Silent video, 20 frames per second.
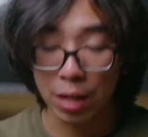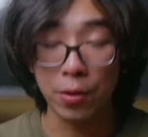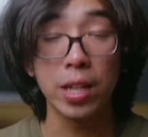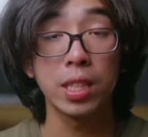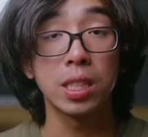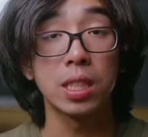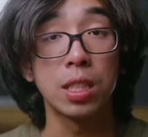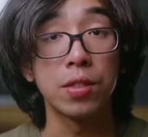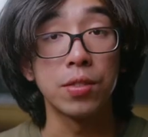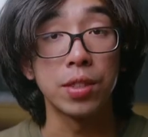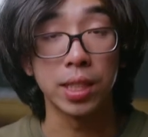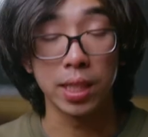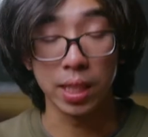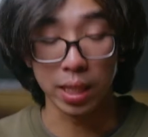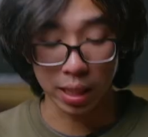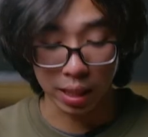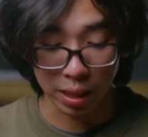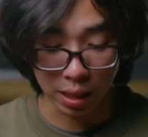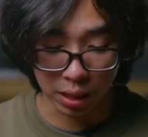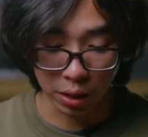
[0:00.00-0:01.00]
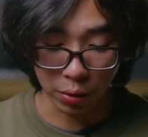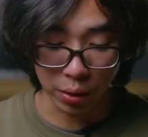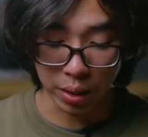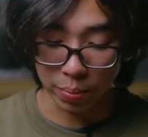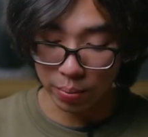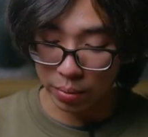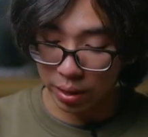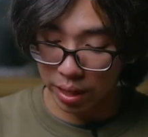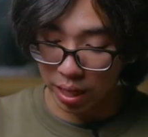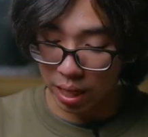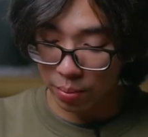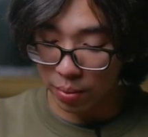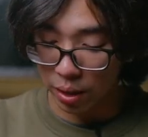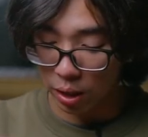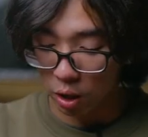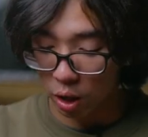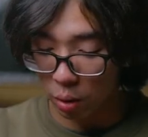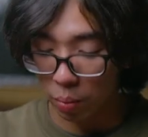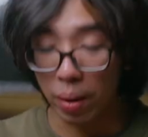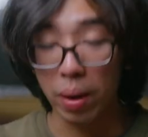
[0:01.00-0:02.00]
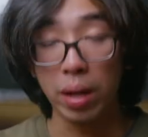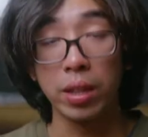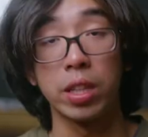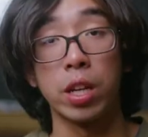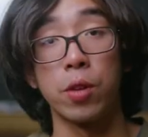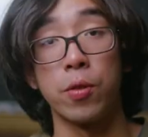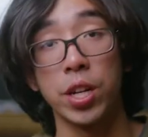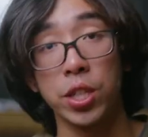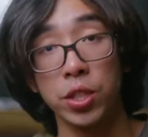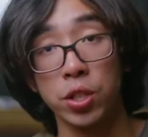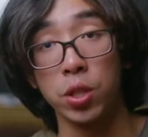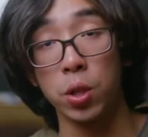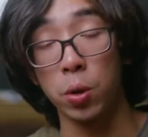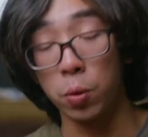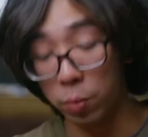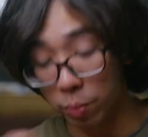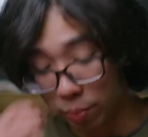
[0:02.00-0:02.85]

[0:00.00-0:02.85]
directivity, so it then becomes directional.